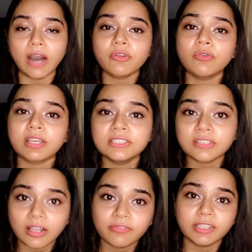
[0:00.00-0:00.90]
can
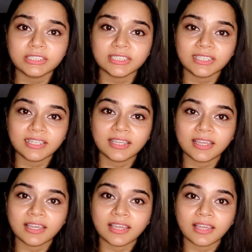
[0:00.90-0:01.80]
solve it?
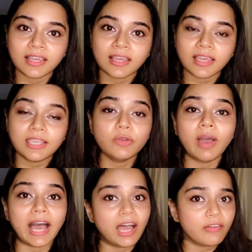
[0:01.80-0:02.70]
You
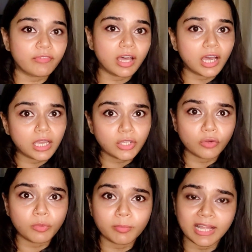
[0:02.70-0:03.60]
have your
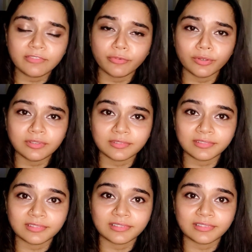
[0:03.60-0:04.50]
mobile phone.
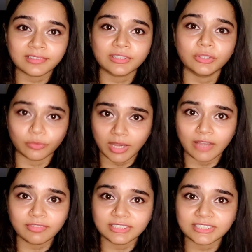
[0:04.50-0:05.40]
You have
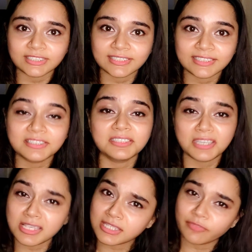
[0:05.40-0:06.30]
it.
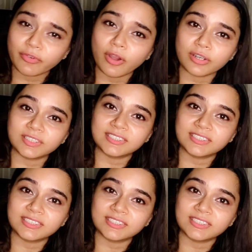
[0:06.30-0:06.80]
Yes, of course.